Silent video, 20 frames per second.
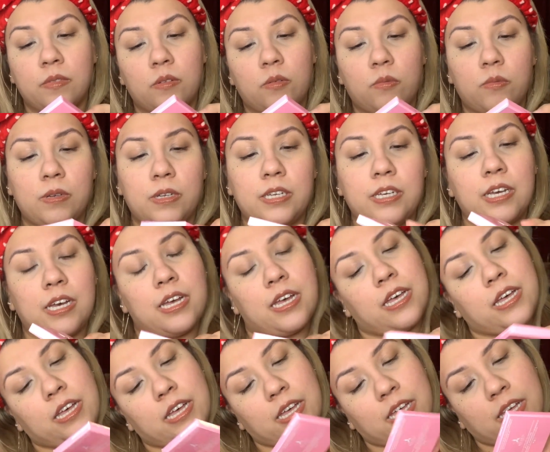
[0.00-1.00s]
We
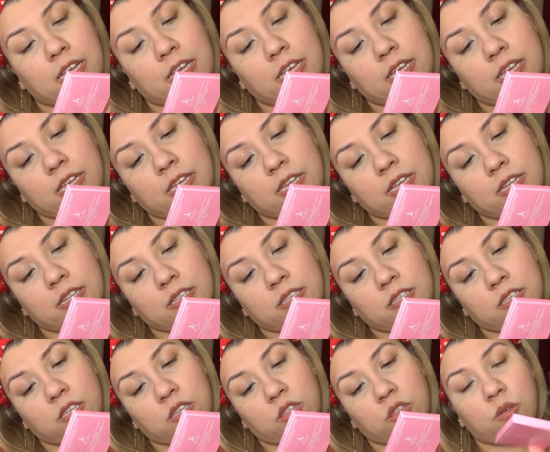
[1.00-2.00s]
got
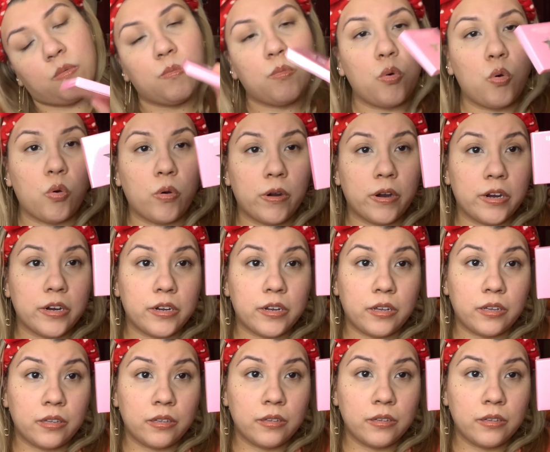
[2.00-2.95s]
The Morgue.